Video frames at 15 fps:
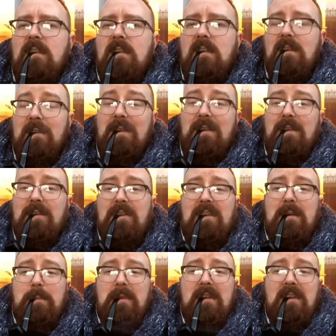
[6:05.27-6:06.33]
you just
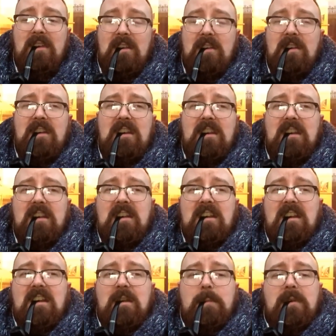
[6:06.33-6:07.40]
sip it and take your
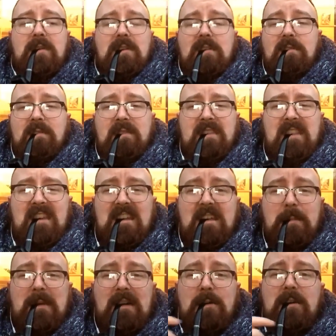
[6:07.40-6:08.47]
time and don't even think
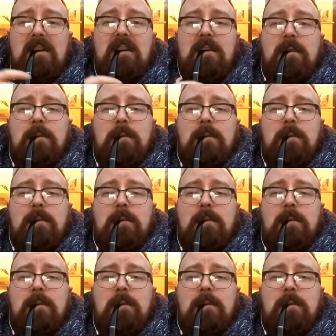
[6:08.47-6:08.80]
about it.